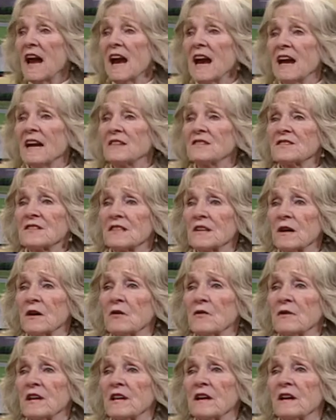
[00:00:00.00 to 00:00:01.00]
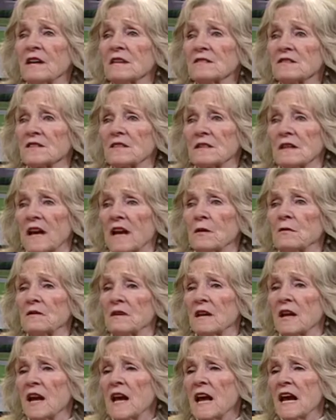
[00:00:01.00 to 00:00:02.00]
And so it also,
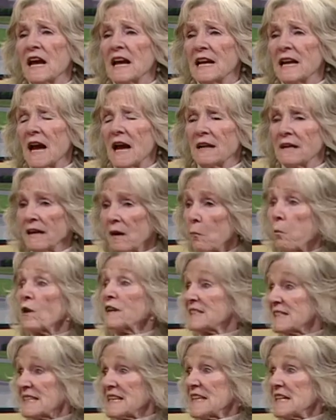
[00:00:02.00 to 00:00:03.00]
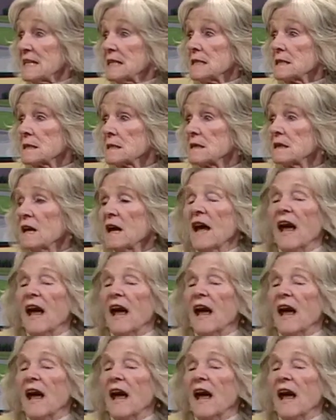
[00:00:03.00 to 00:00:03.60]
and what to eat.